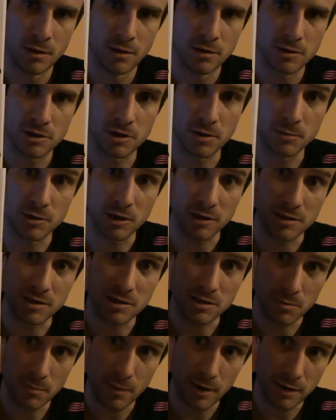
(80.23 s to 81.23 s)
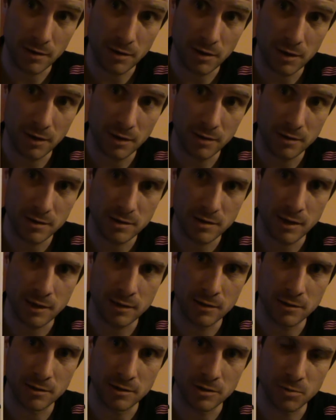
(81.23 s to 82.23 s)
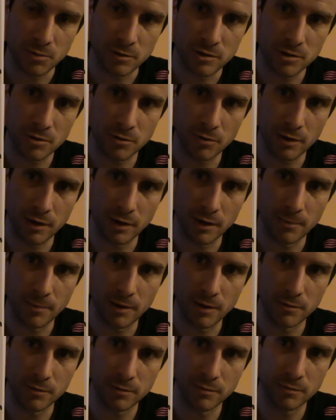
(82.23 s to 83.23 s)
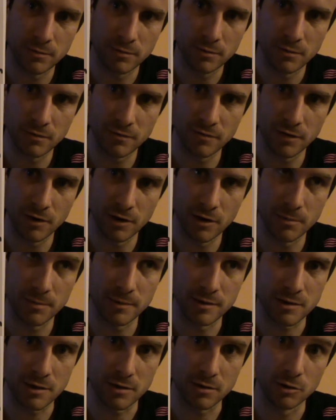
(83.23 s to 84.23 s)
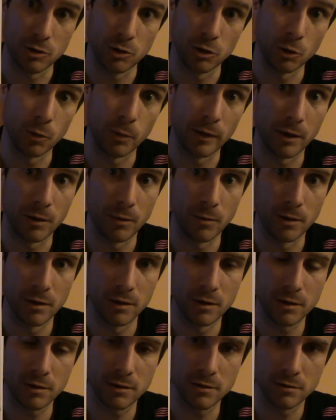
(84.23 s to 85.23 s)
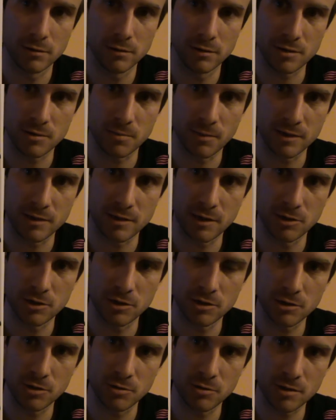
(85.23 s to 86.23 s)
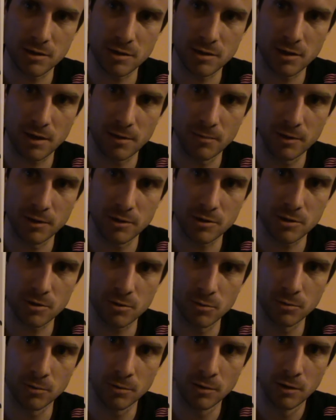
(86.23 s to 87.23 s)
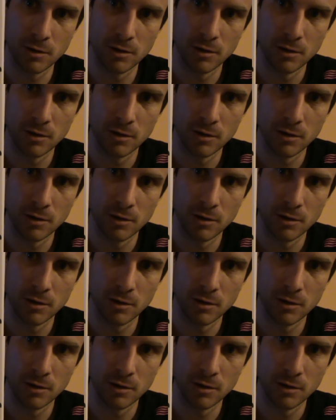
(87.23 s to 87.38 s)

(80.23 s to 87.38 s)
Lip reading: Subject is the main thing in the sentence we're talking about. The verb is a doing word, as my teachers used to tell me at school.